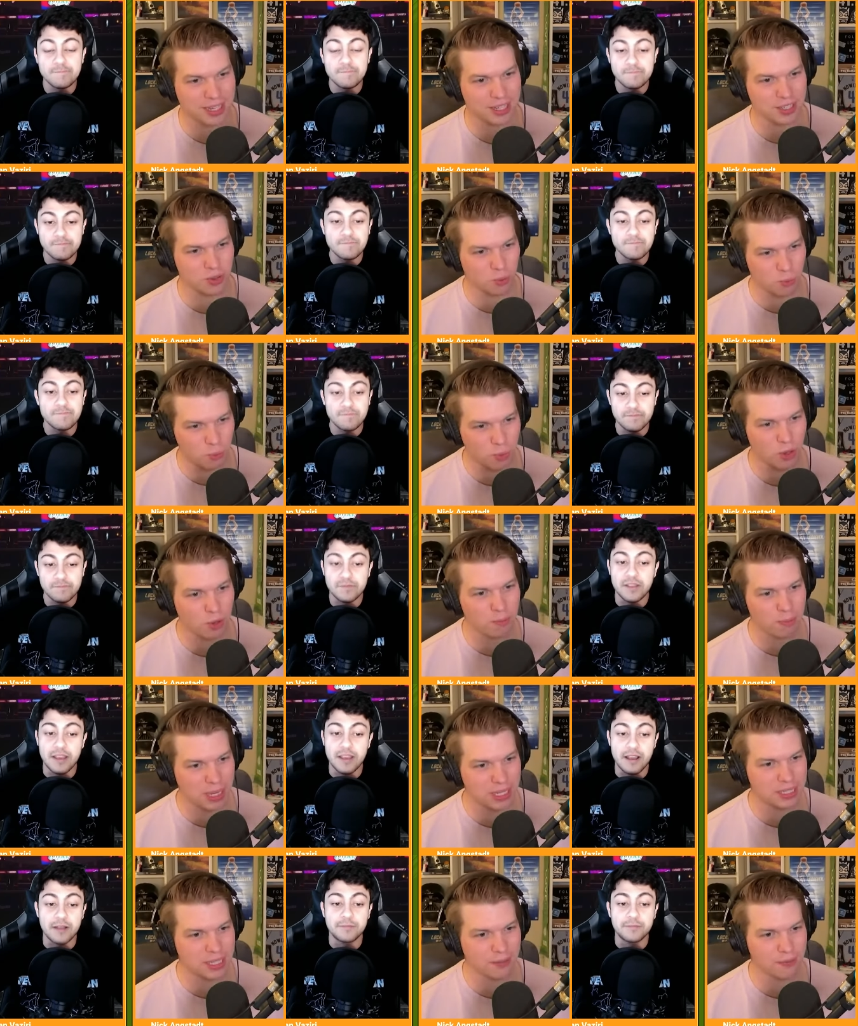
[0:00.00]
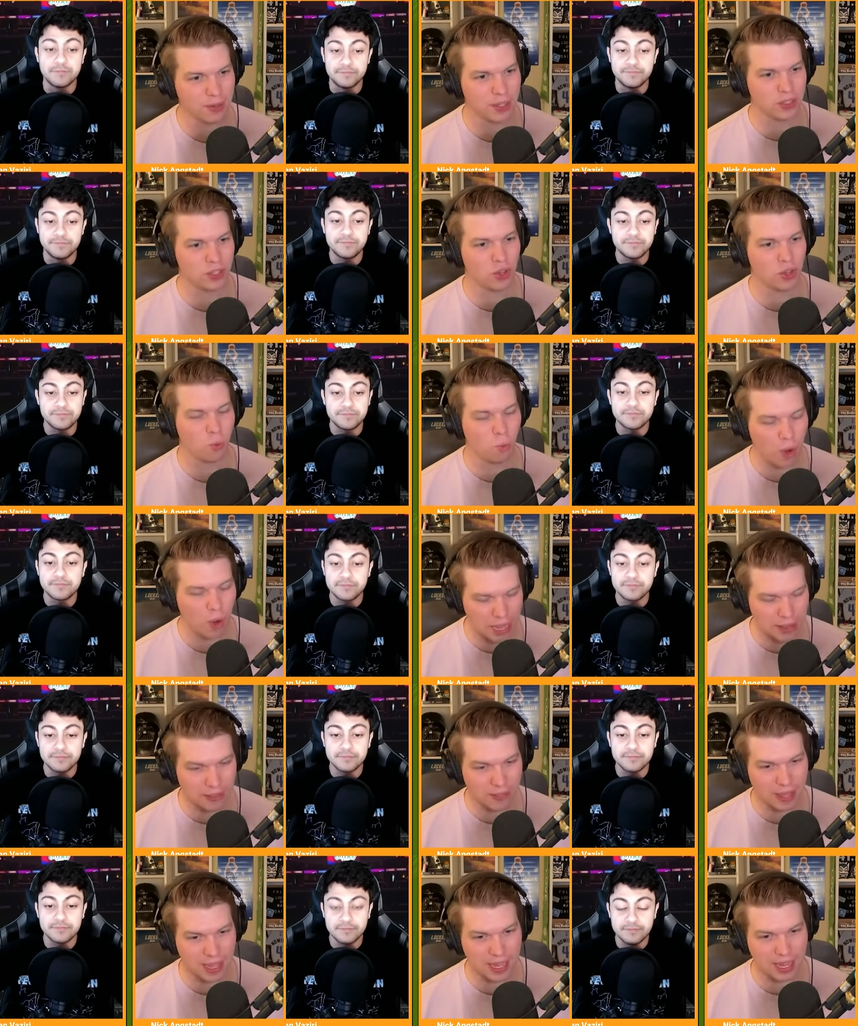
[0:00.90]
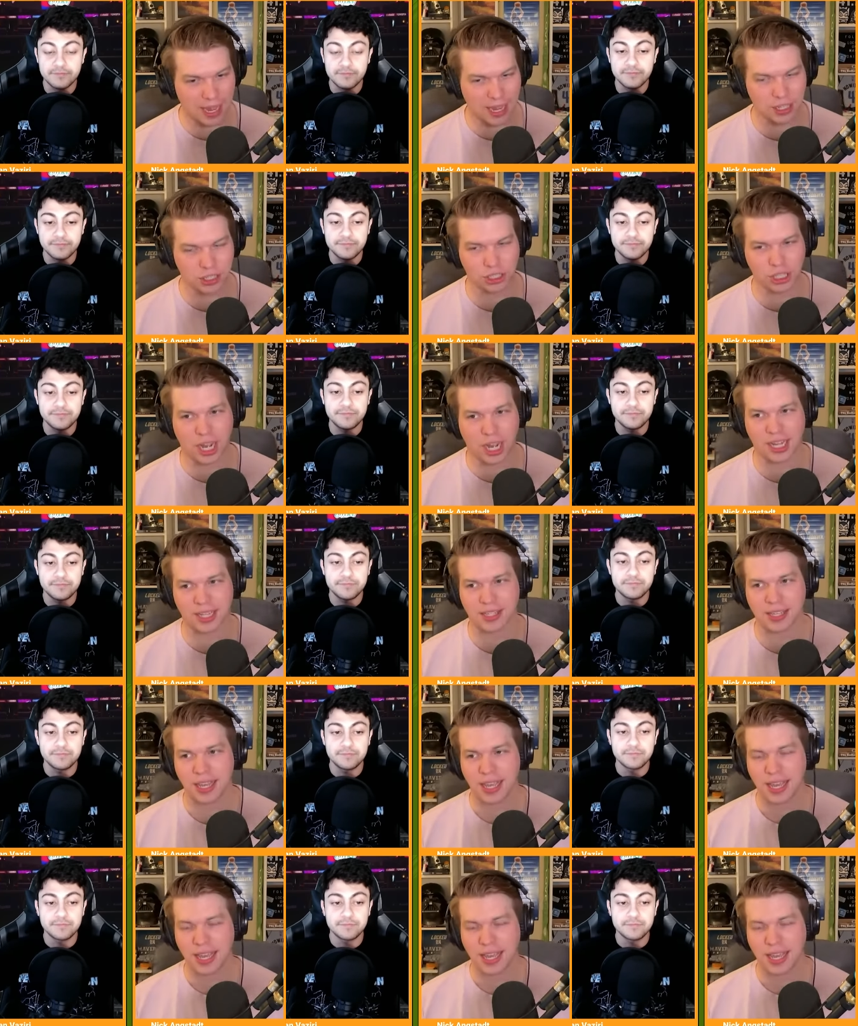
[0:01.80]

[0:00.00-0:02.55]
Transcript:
Speaker 1: Like it's a real yeah. big difference in the way that they can get shots